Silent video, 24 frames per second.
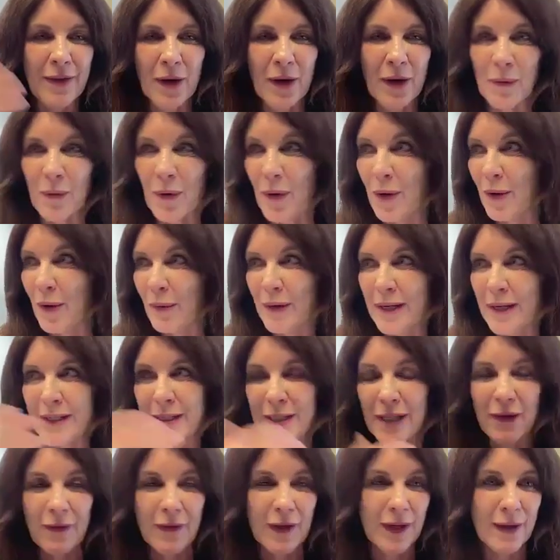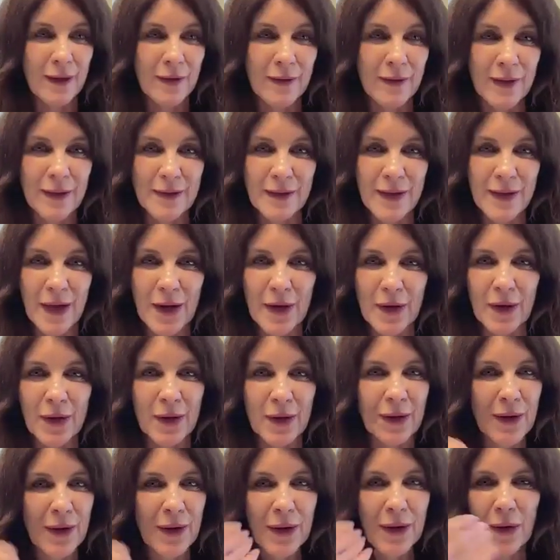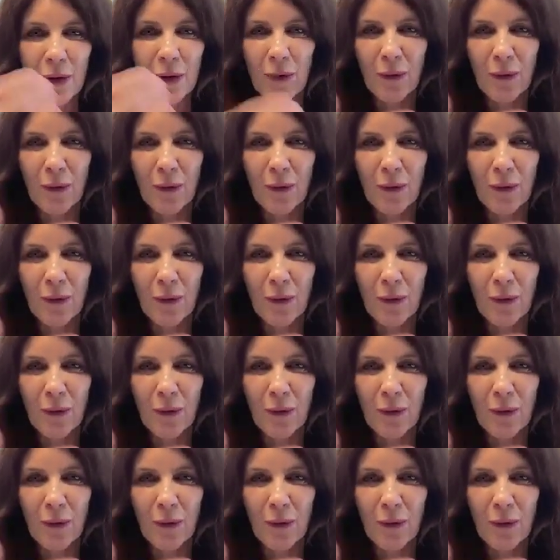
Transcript: their role, receiving this letter,